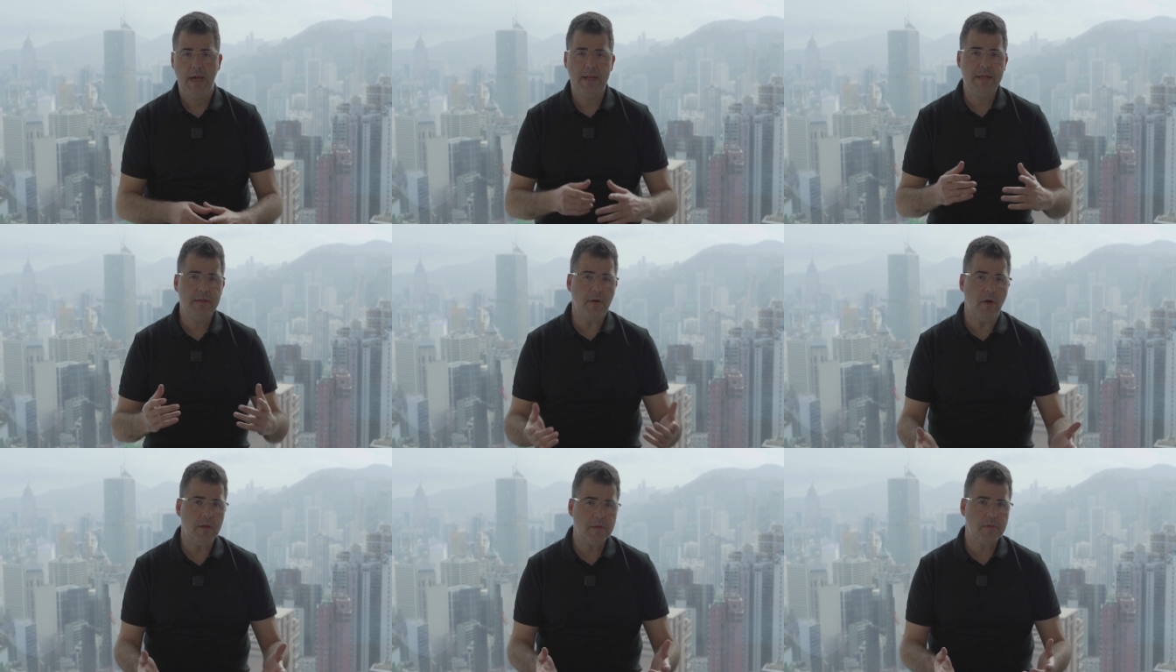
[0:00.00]
And it
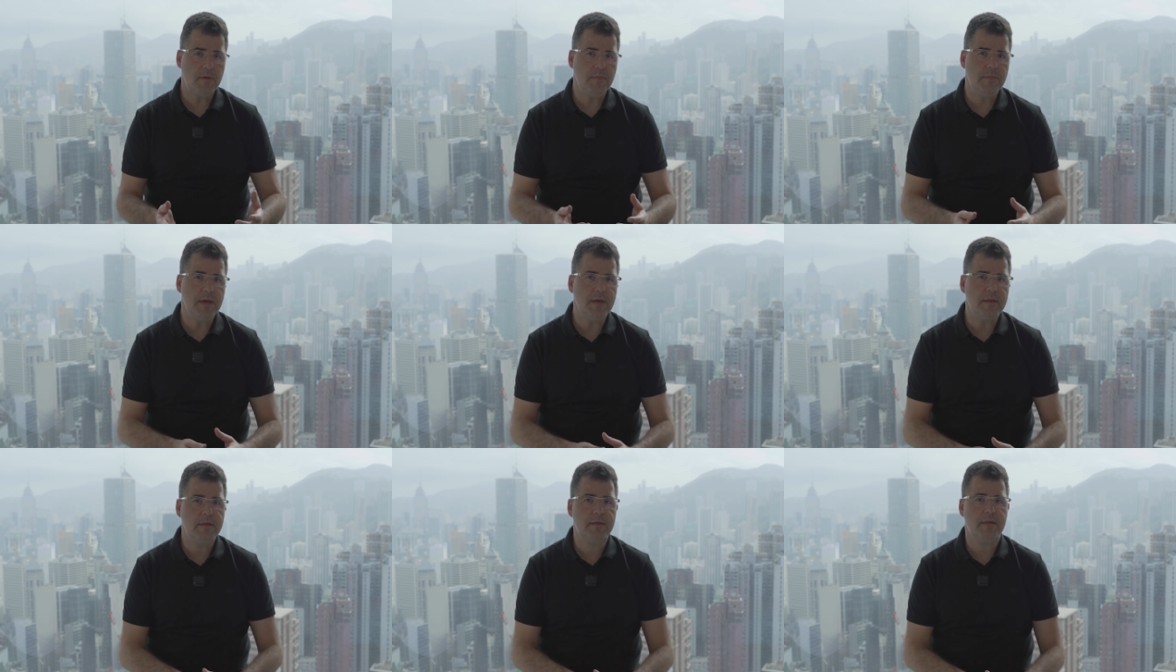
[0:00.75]
also
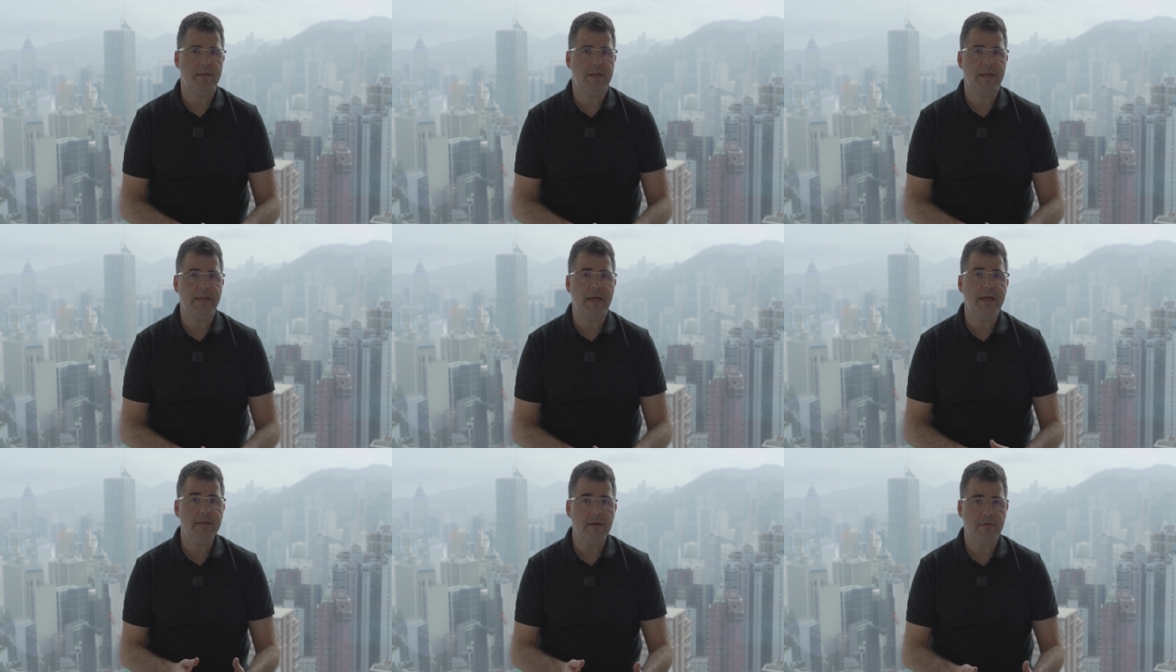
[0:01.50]
means that
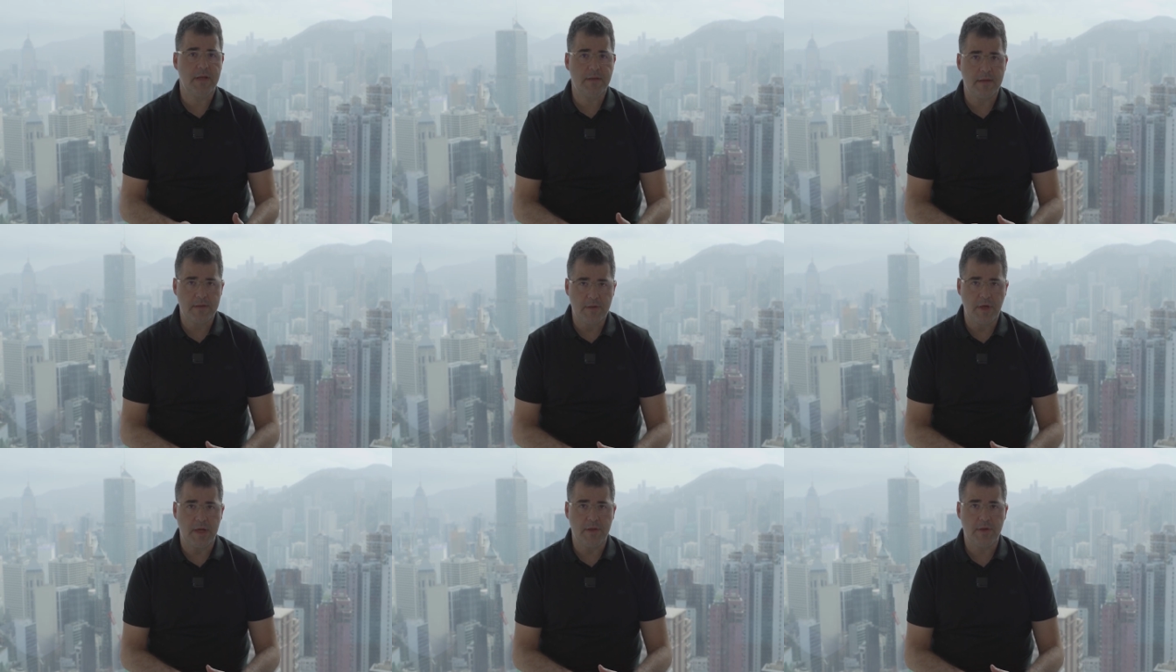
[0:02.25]
the internet has
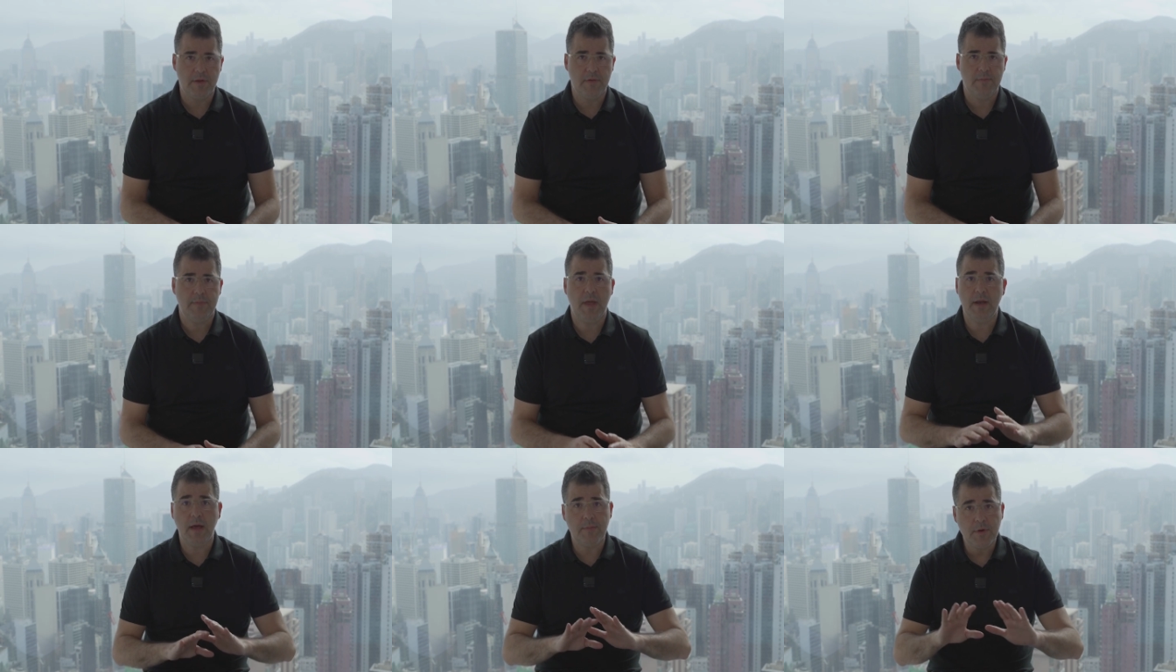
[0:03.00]
changed.
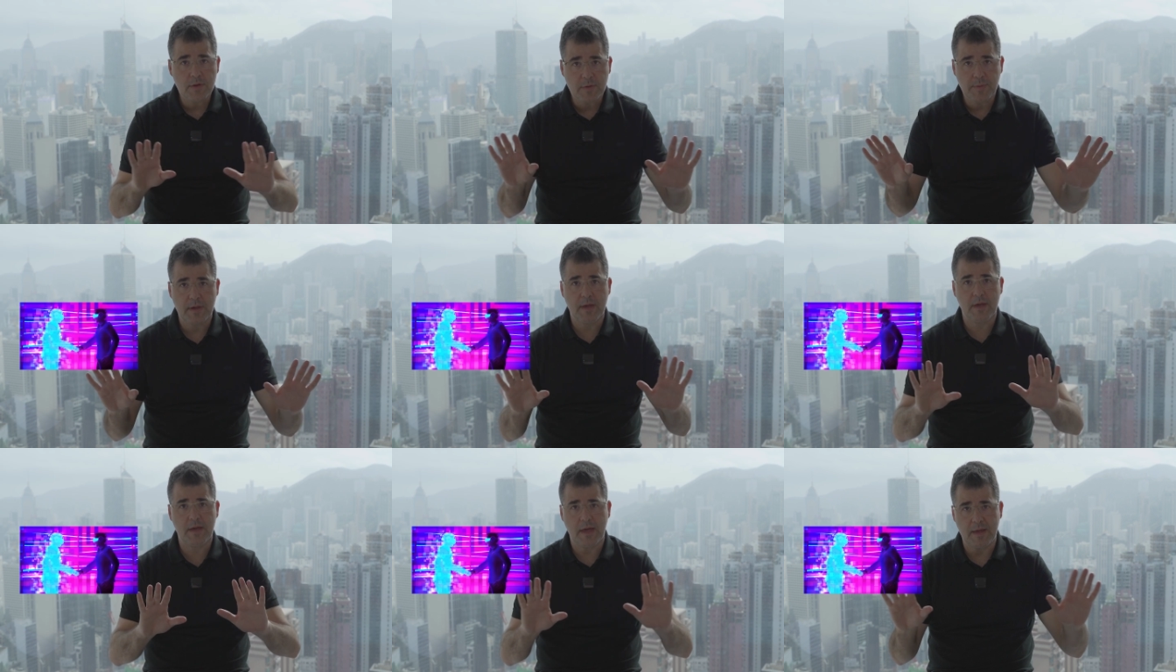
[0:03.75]
And I'm not
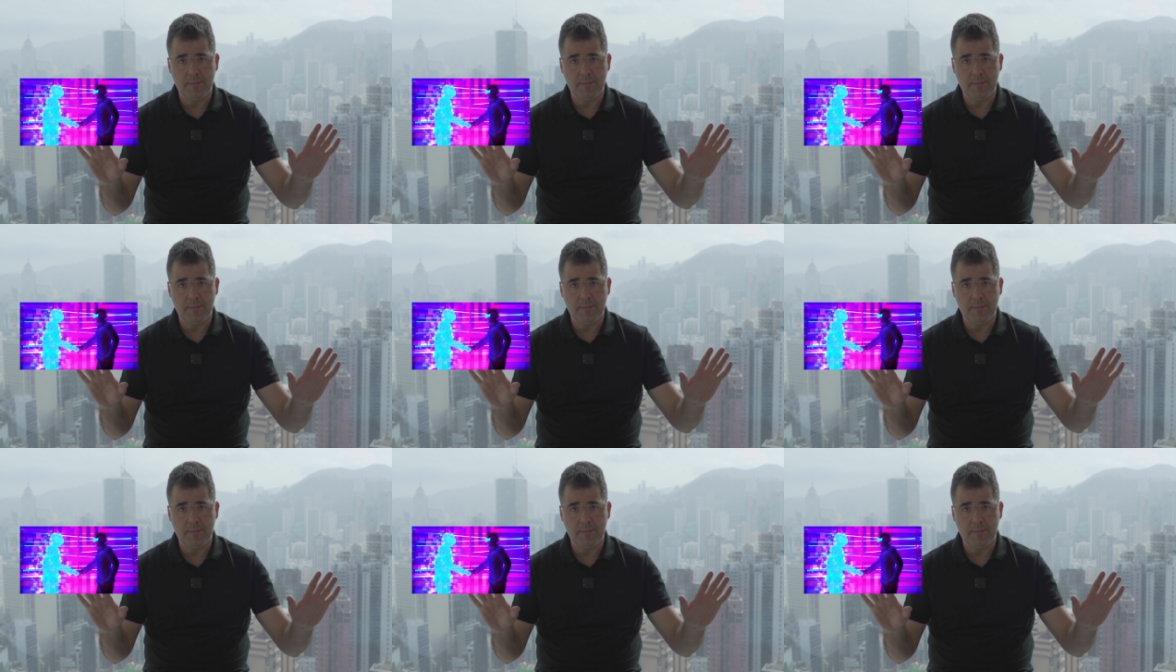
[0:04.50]
speaking